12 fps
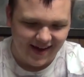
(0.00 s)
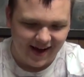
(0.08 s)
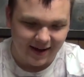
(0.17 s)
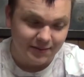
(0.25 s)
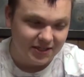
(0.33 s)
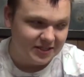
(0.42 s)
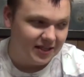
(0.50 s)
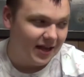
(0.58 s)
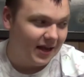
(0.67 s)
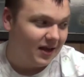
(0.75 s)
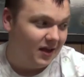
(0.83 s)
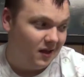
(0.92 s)
I'm just
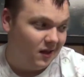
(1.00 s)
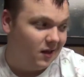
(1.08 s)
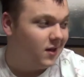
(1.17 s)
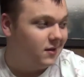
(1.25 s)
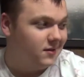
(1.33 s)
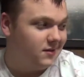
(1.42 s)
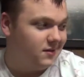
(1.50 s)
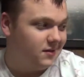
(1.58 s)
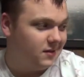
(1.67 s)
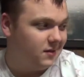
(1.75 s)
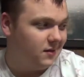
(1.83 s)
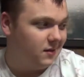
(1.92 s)
like,
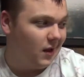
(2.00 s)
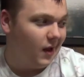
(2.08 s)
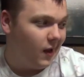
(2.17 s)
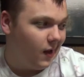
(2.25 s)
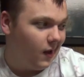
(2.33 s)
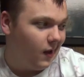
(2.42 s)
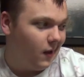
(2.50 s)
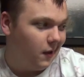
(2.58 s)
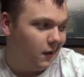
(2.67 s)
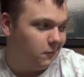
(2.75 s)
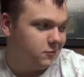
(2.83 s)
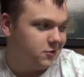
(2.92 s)

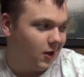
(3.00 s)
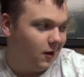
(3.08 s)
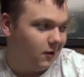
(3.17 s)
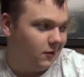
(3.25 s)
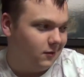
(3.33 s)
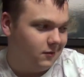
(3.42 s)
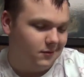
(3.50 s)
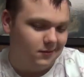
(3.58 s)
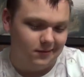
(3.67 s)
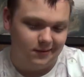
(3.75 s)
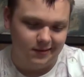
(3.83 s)
damn, Gerald.